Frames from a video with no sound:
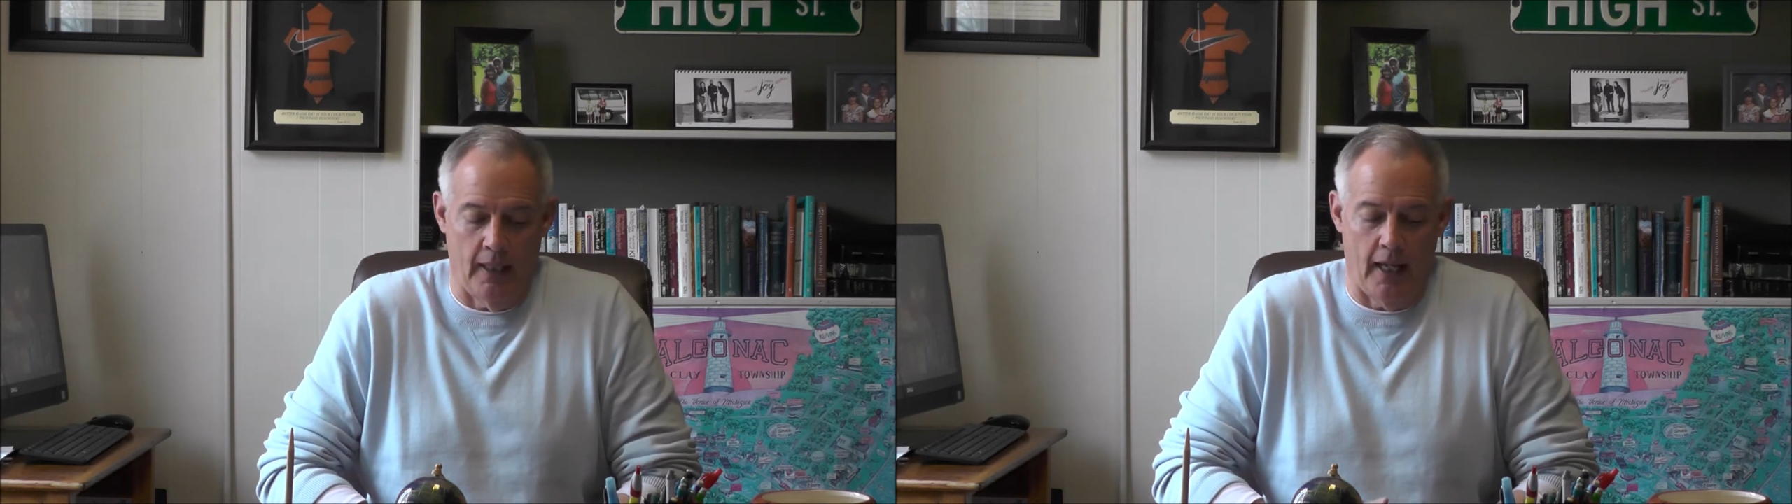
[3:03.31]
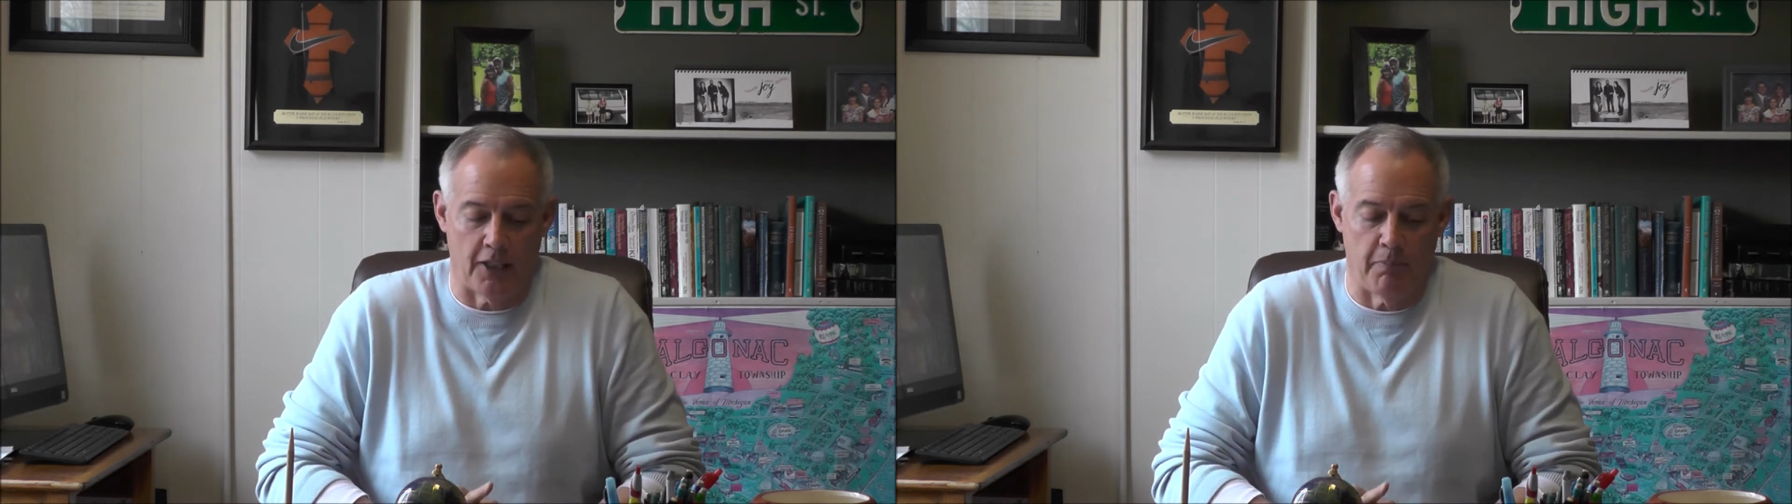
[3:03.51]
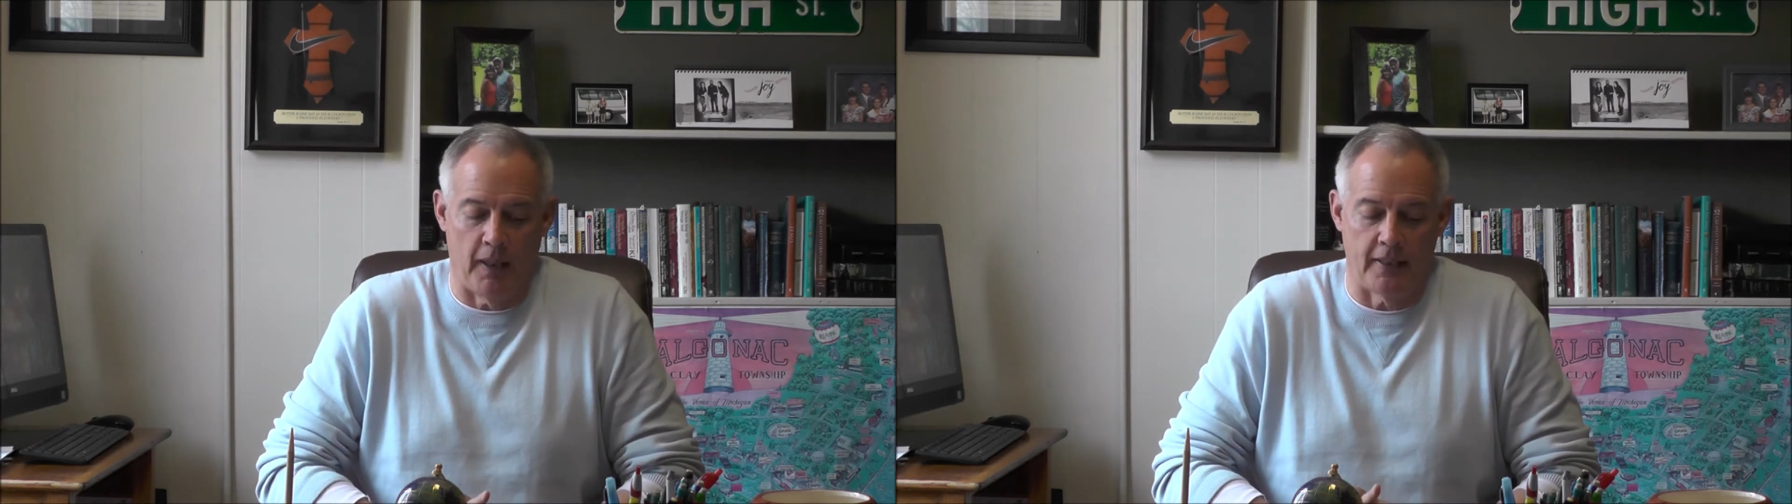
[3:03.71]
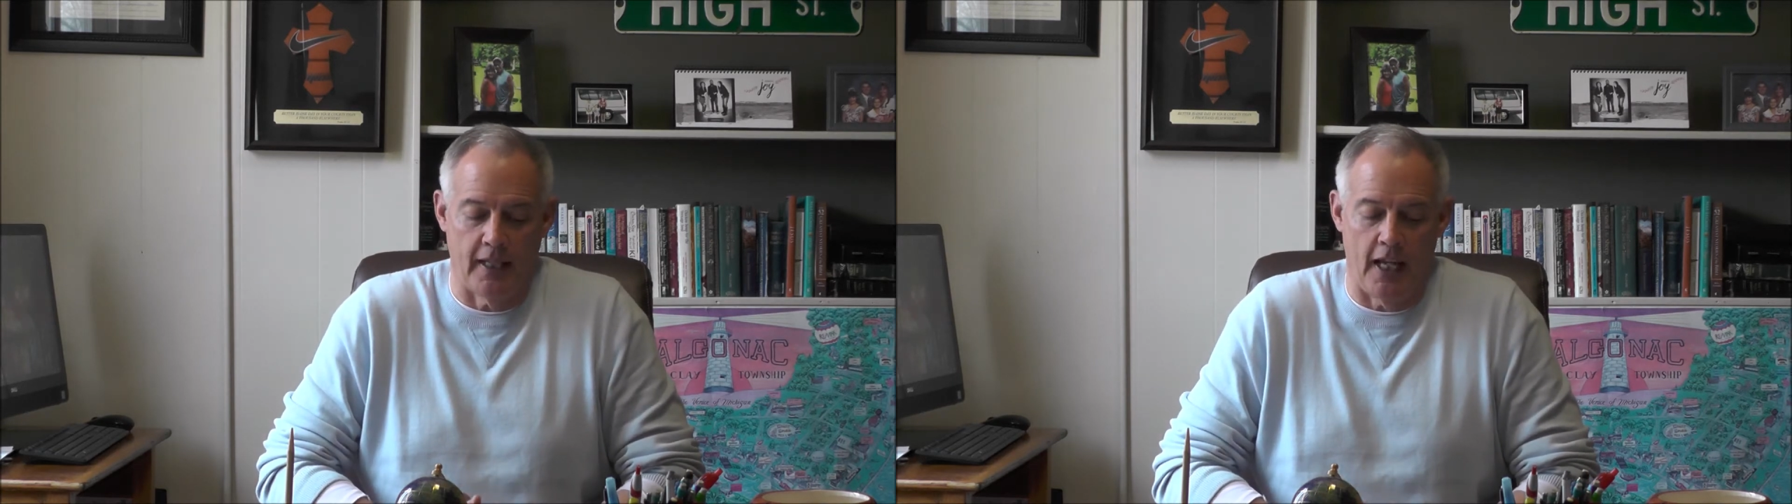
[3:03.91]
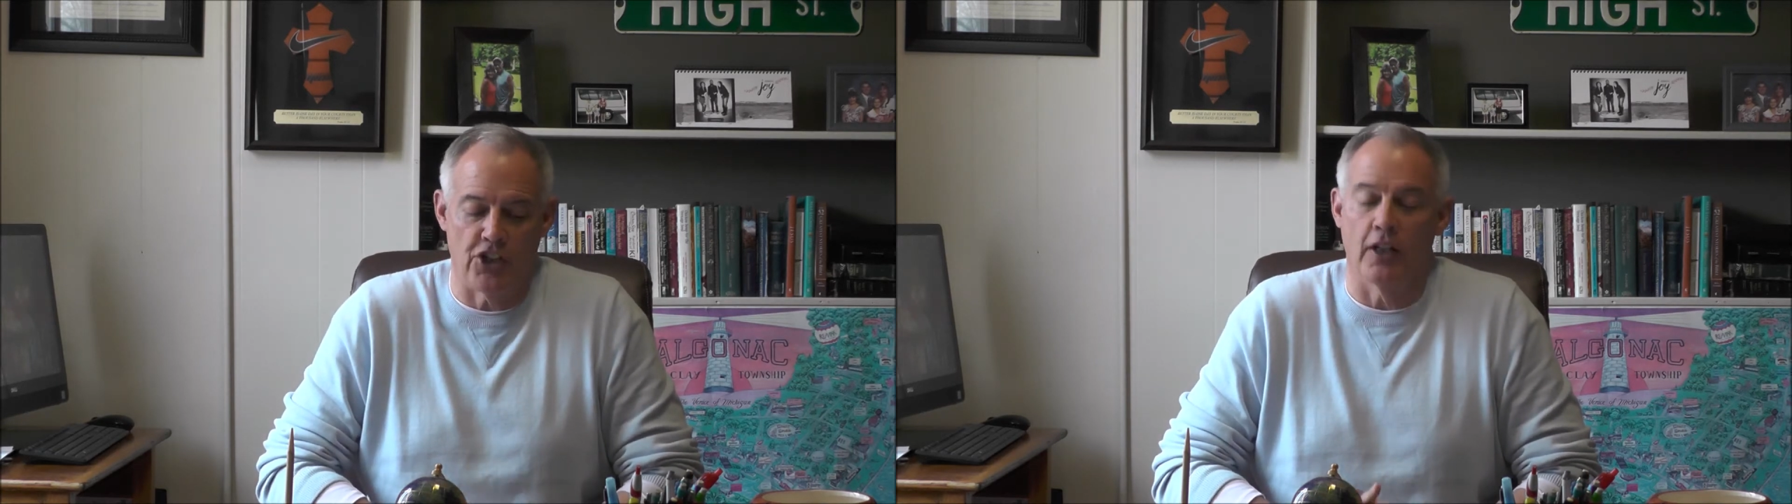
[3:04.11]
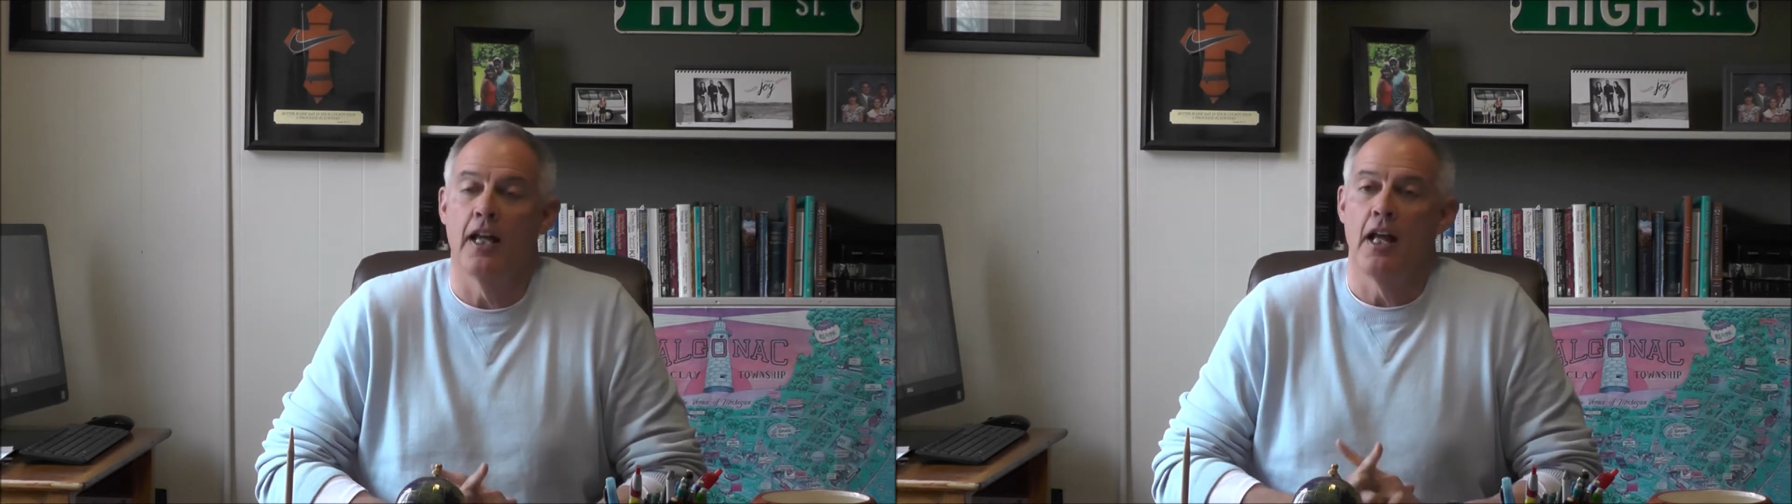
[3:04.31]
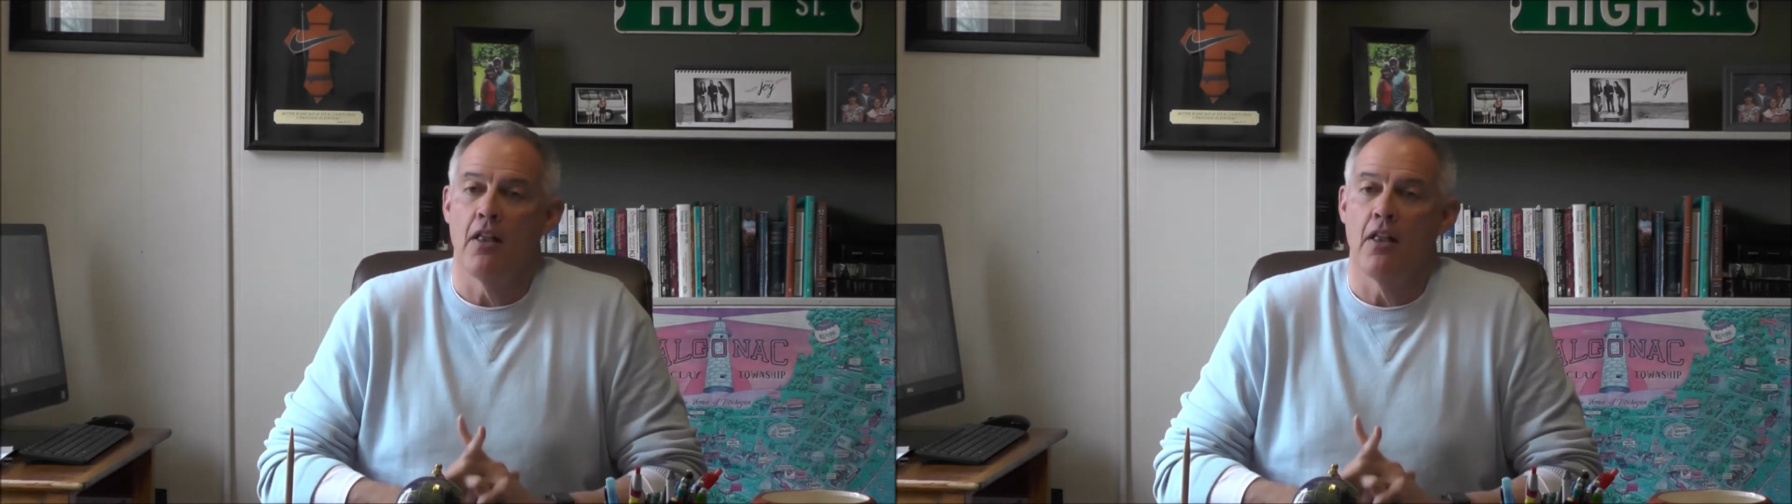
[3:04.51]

expectation